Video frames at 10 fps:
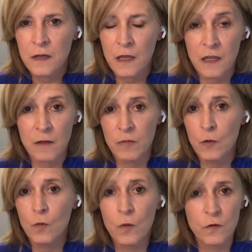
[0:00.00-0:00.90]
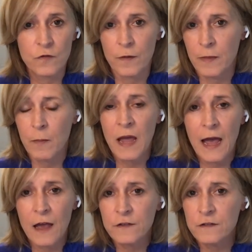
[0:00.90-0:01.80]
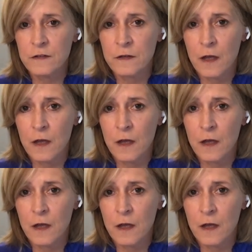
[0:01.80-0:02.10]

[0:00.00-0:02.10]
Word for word: It can be wounds from the past.